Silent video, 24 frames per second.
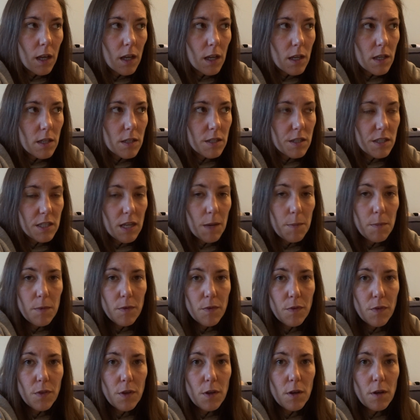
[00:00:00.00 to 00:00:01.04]
Some
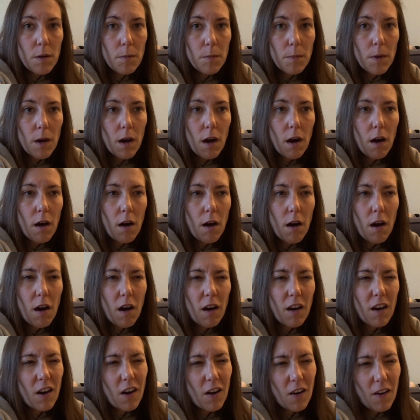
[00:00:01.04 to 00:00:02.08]
of them
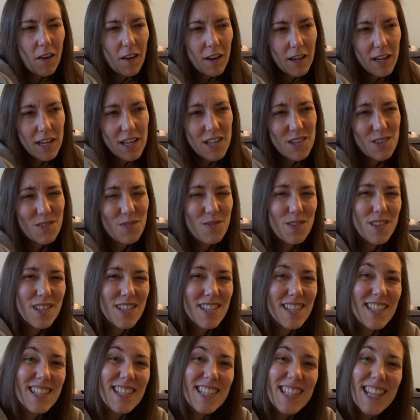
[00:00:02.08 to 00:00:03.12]
are kind of the
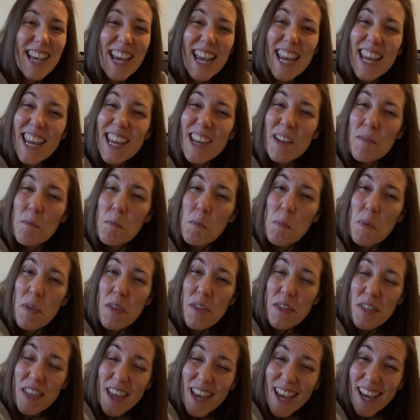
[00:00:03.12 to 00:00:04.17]
same
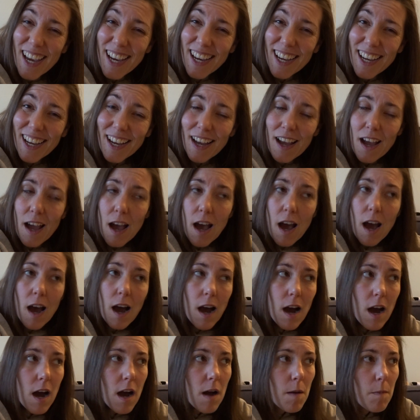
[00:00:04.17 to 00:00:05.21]
thing.
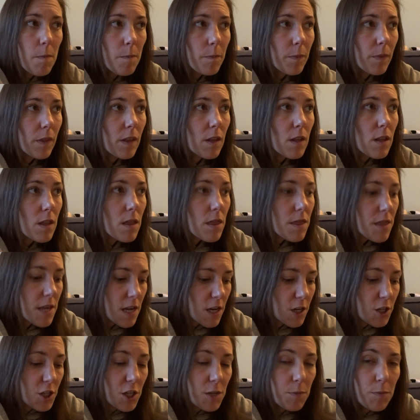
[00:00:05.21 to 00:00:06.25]

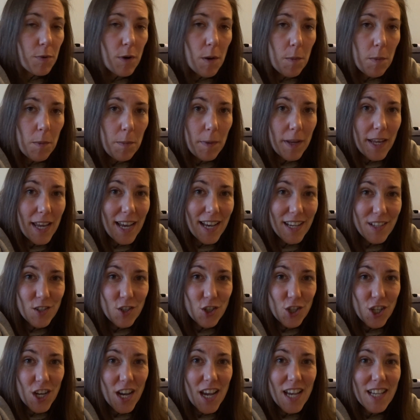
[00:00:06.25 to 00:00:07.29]
Think she probably has
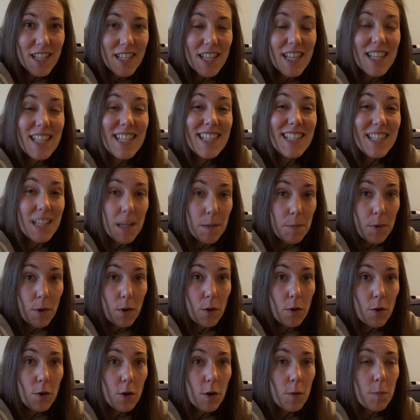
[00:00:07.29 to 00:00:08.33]
shares in
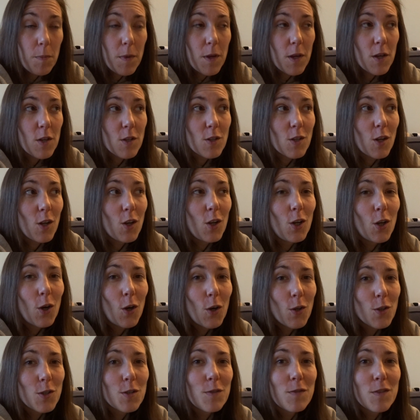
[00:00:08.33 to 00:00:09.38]
Ziploc because a
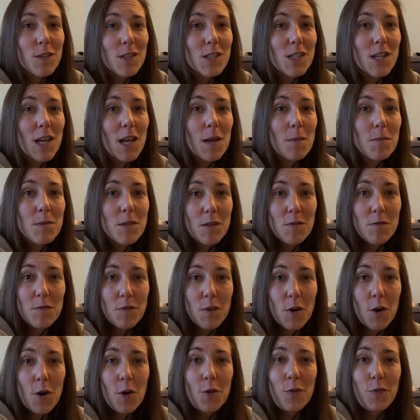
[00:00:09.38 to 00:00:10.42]
lot of the tips
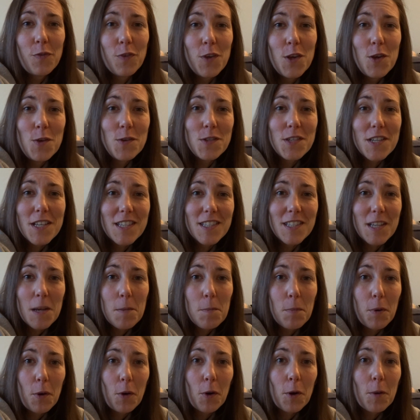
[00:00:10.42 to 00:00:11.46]
involve using
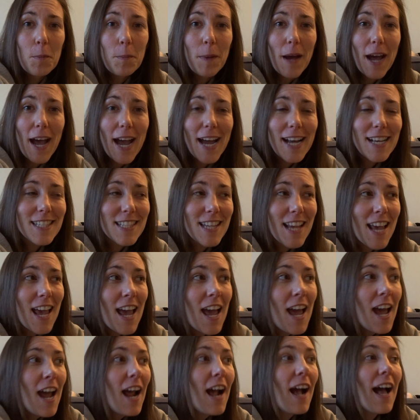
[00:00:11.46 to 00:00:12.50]
Ziploc bags.
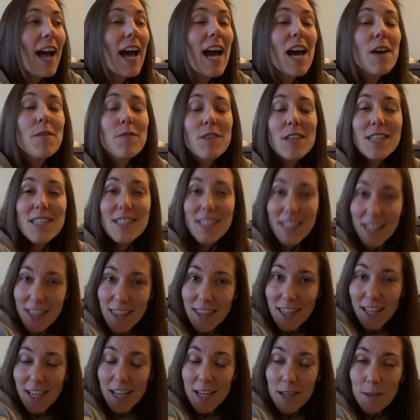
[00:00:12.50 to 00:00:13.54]
Having said
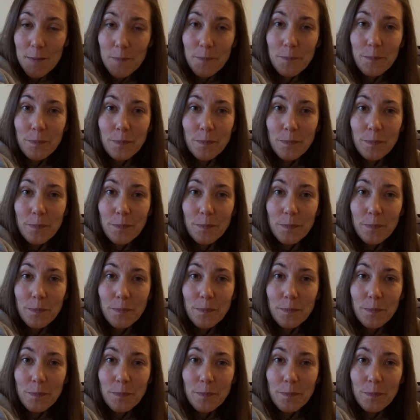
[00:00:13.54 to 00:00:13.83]
that,